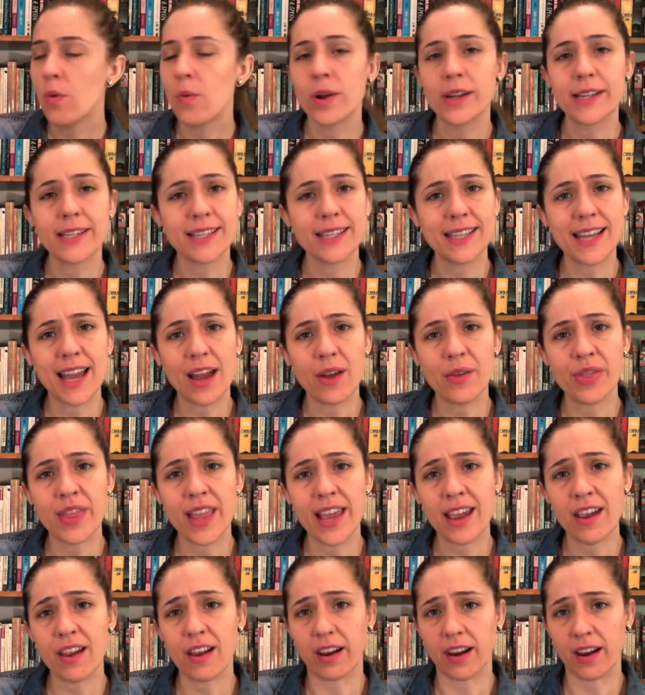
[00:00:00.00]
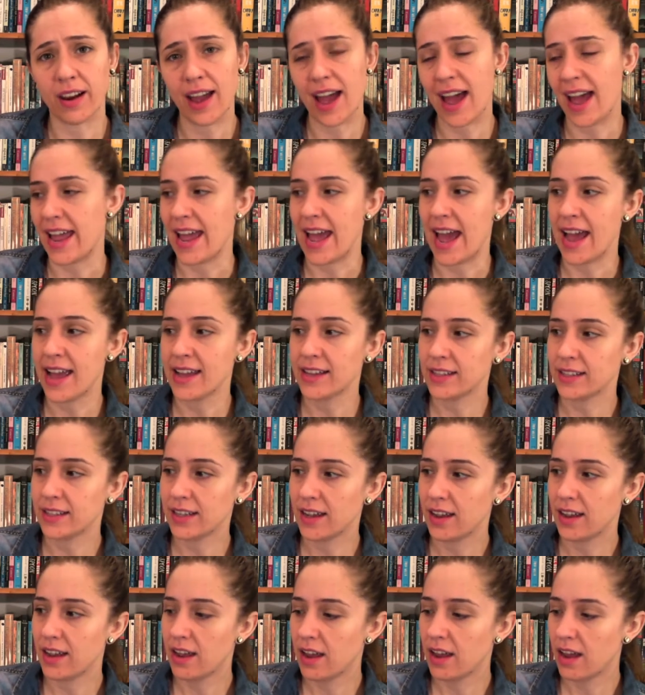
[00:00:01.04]
What's down there? I
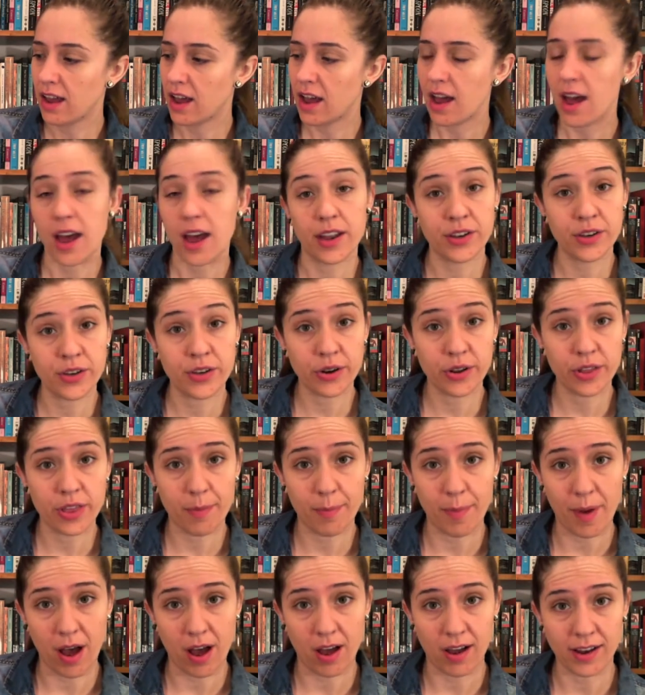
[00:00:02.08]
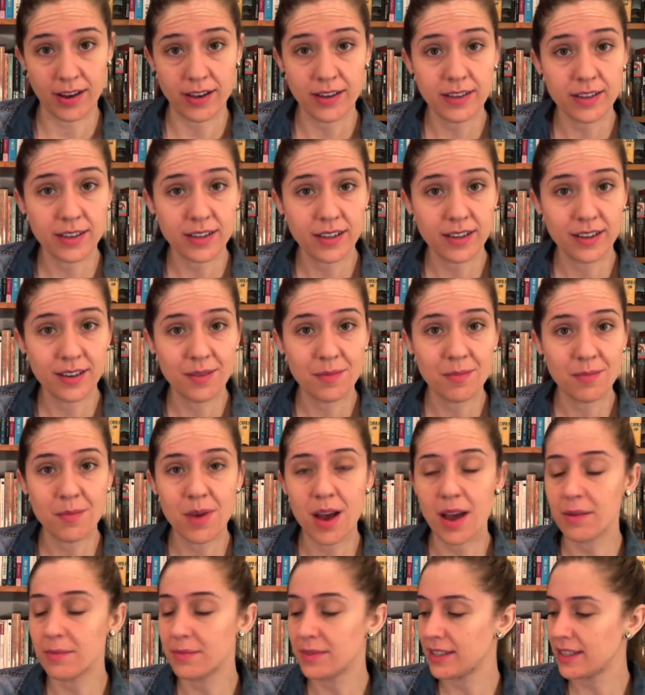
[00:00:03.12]
ask. Under the pond,
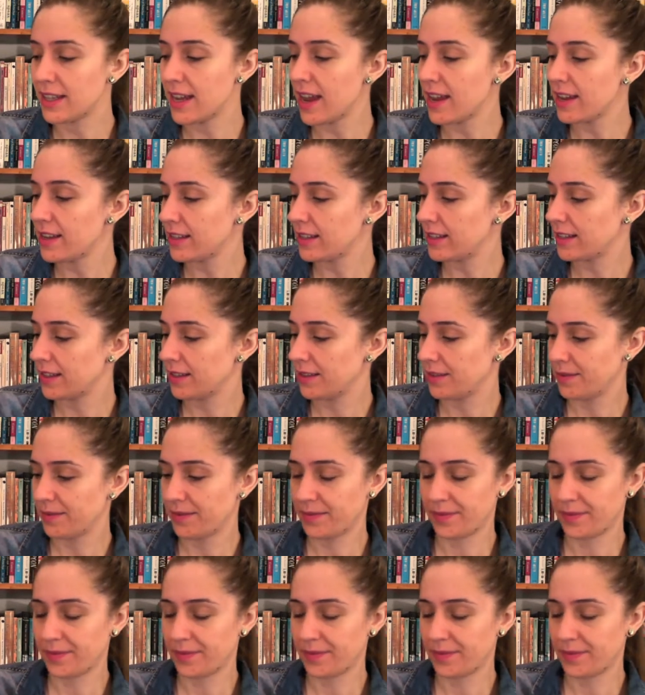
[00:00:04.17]
Mom says.